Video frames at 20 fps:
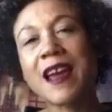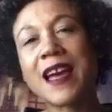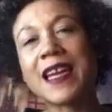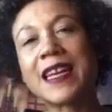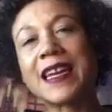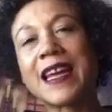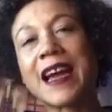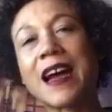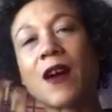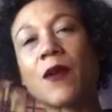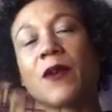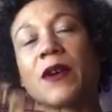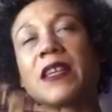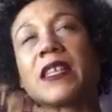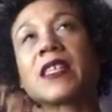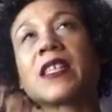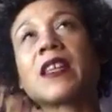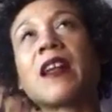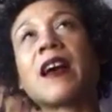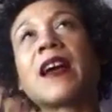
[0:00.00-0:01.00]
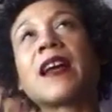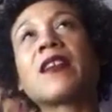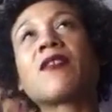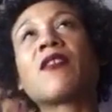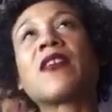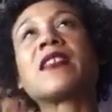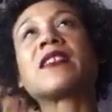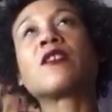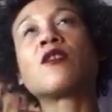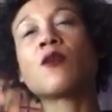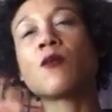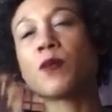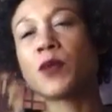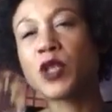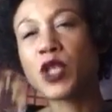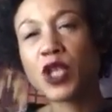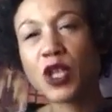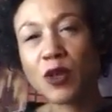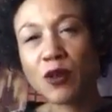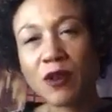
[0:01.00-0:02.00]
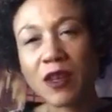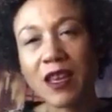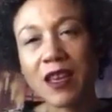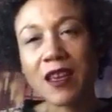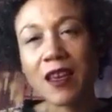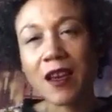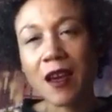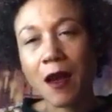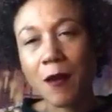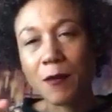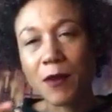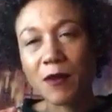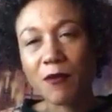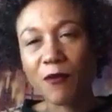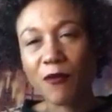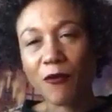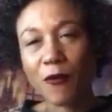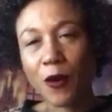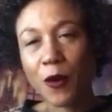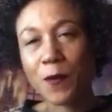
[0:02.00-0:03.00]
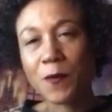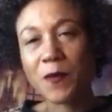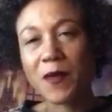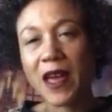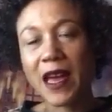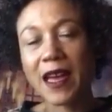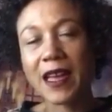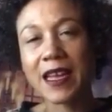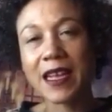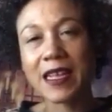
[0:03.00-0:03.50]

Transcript: and now it's like there's an opportunity coming from that.